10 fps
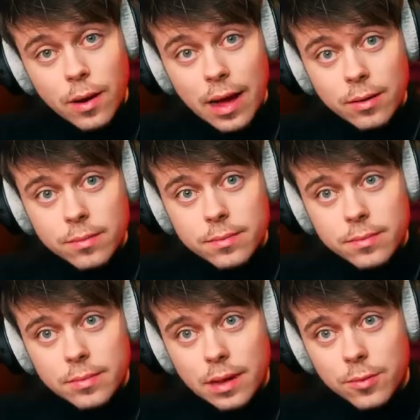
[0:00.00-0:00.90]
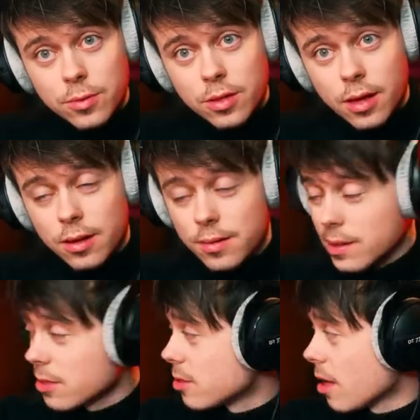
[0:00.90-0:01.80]
Wow, that was
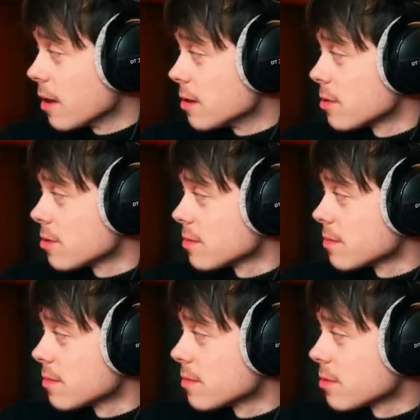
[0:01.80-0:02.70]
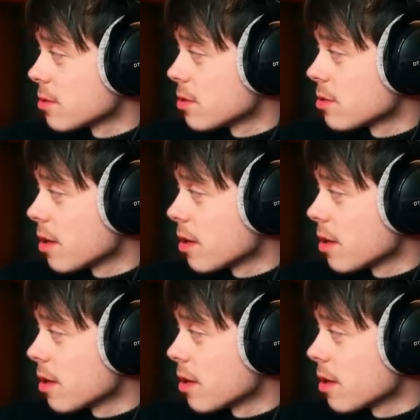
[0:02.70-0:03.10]
that's intense. Oh. She's